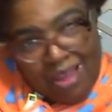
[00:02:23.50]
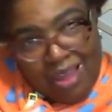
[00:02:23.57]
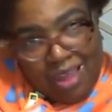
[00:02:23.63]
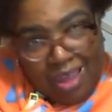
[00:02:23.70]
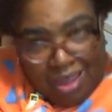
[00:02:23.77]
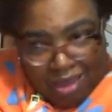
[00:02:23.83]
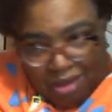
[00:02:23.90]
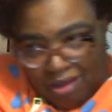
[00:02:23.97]

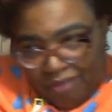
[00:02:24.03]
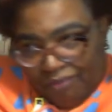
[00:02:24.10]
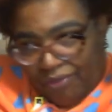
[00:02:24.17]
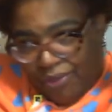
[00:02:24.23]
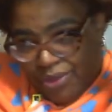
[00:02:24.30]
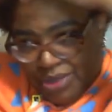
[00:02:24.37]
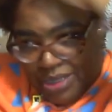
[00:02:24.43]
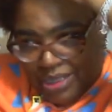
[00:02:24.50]
And
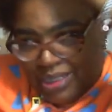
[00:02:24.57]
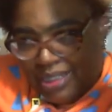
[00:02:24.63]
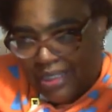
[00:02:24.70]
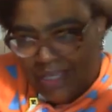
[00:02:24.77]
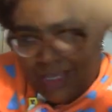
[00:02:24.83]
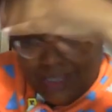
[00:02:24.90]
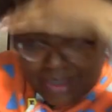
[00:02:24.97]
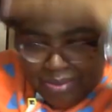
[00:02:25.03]
unfortunately,
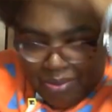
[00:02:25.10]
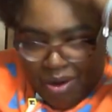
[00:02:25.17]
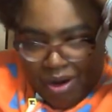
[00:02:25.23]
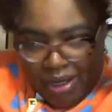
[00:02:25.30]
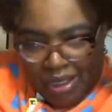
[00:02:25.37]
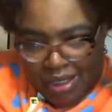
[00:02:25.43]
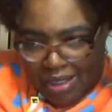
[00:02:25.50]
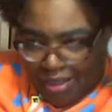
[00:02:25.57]
it's a
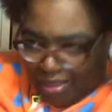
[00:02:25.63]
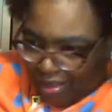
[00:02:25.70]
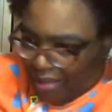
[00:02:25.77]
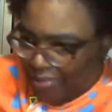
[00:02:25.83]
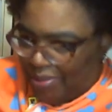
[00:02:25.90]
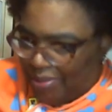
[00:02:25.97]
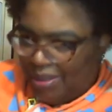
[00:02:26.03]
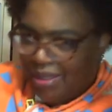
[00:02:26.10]
marketing
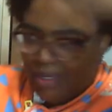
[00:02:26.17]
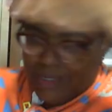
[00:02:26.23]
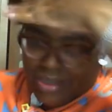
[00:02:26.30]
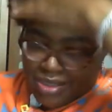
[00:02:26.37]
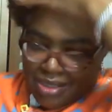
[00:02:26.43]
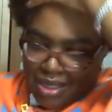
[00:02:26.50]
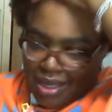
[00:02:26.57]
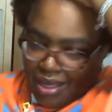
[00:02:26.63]
thing, because
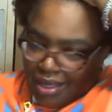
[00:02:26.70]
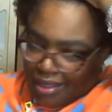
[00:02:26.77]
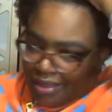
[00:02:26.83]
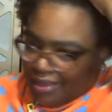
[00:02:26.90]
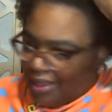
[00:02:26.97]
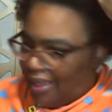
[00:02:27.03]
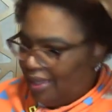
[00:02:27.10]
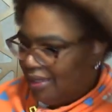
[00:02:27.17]

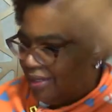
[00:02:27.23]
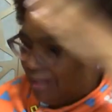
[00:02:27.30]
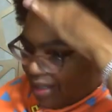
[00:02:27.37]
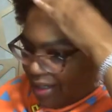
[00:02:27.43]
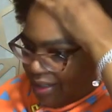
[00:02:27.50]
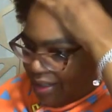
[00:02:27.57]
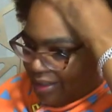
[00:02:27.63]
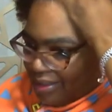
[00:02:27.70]
that
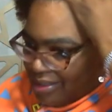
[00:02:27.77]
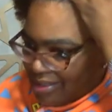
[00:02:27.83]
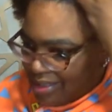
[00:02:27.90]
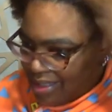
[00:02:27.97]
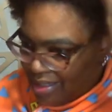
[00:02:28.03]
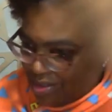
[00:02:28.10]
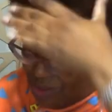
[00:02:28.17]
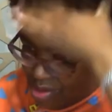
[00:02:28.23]

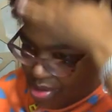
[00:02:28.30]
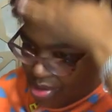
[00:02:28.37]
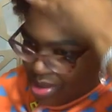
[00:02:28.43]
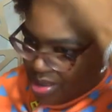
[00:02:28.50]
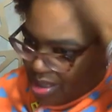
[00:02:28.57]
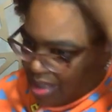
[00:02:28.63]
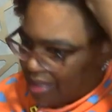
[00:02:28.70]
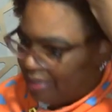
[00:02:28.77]

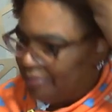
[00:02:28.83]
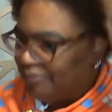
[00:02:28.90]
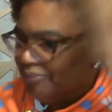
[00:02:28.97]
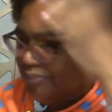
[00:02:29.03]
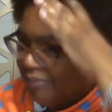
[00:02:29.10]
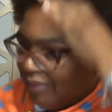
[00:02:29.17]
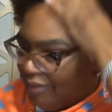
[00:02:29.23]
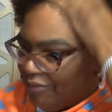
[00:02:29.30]
continues
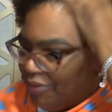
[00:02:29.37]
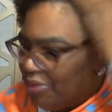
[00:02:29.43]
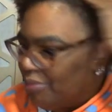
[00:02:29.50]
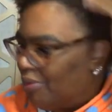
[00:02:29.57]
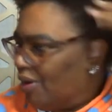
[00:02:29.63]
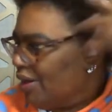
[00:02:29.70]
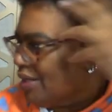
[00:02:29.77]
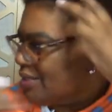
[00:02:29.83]
for the
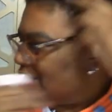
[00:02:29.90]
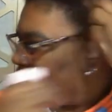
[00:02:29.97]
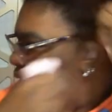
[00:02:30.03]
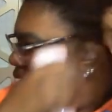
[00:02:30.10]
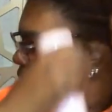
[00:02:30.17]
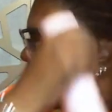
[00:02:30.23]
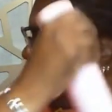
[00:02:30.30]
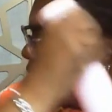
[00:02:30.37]
market to
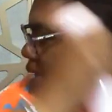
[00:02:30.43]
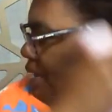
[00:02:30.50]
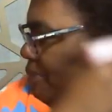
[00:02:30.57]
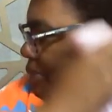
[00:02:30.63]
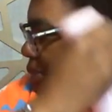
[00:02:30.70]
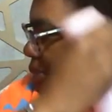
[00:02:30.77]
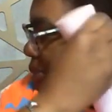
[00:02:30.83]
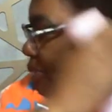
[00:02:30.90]
keep
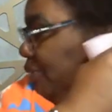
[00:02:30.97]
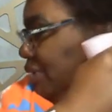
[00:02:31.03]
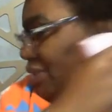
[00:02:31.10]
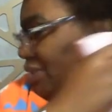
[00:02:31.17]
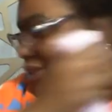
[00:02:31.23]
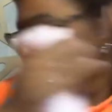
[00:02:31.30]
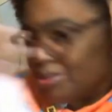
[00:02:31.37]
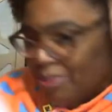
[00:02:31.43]

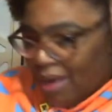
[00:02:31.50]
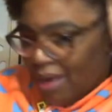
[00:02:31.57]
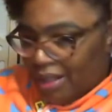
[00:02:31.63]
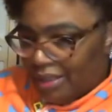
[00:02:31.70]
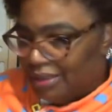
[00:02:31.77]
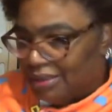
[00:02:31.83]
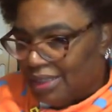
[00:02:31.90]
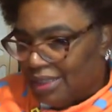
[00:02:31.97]
promoting this
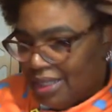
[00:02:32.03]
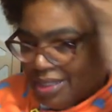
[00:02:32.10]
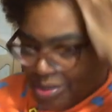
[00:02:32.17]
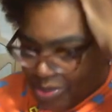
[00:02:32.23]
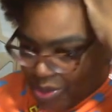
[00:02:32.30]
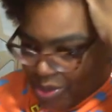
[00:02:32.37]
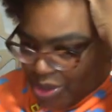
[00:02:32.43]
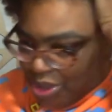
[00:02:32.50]
product as a
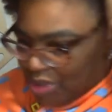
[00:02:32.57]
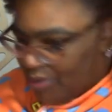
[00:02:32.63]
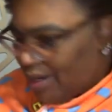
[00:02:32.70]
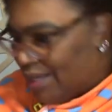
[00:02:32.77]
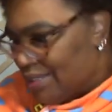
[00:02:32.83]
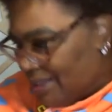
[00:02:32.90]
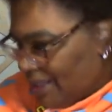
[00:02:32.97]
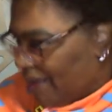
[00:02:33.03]

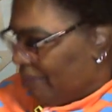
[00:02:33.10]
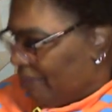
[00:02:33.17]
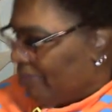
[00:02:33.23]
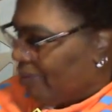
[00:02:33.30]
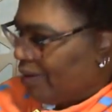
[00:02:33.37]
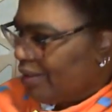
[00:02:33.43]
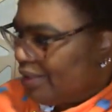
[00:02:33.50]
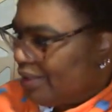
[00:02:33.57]
moisturizer, that
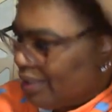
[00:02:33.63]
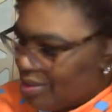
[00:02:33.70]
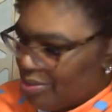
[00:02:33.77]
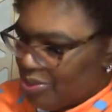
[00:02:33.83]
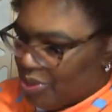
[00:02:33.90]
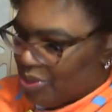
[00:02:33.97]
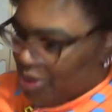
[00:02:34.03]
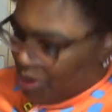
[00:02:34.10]
product as a
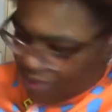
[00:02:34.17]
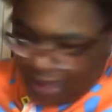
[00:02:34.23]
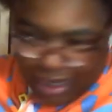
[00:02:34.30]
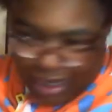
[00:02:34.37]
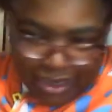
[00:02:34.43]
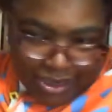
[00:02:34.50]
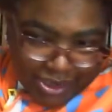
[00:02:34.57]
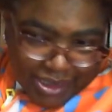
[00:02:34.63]

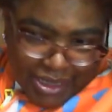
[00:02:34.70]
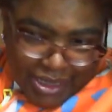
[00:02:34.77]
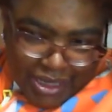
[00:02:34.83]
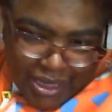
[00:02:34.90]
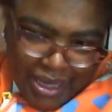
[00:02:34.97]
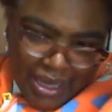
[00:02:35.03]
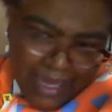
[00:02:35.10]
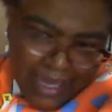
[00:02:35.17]
moisturizer,
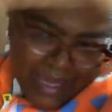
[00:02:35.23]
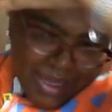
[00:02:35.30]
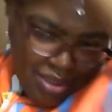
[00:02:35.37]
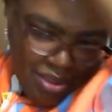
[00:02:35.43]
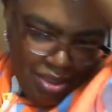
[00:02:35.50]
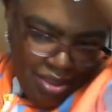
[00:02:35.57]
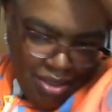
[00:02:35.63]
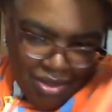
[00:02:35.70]

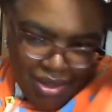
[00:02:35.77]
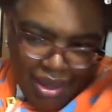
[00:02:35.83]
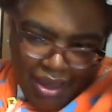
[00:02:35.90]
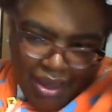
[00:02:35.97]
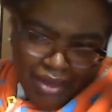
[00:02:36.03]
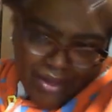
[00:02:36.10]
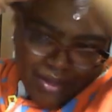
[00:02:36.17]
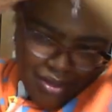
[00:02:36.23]
and you
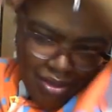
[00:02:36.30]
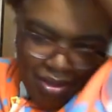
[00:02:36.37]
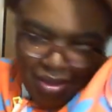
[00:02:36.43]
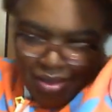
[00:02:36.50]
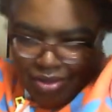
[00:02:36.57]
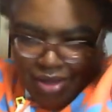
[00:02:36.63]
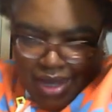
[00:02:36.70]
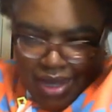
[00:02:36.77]
get it,
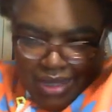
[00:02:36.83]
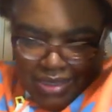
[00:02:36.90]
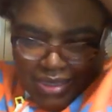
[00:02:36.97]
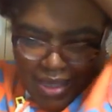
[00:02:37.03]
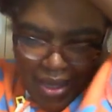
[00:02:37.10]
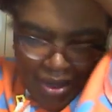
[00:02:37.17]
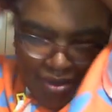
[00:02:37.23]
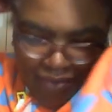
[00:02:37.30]
you're not
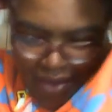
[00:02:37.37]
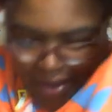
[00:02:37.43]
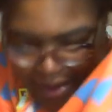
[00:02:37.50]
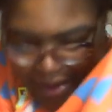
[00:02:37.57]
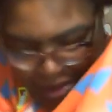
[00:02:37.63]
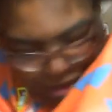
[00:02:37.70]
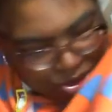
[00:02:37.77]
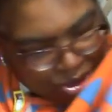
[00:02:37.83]
satisfied
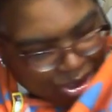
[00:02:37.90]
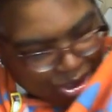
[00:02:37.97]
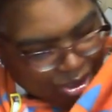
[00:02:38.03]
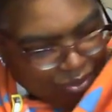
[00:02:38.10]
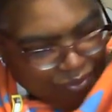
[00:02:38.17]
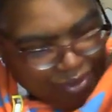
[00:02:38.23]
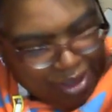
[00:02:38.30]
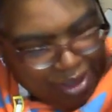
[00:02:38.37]
because you
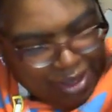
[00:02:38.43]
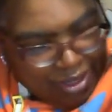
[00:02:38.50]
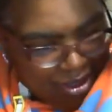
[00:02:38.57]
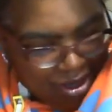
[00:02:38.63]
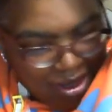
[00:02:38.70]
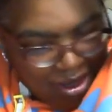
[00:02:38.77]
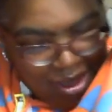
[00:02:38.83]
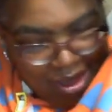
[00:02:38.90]
still find
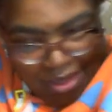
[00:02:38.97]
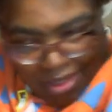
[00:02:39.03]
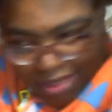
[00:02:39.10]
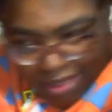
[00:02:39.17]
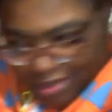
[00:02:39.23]
that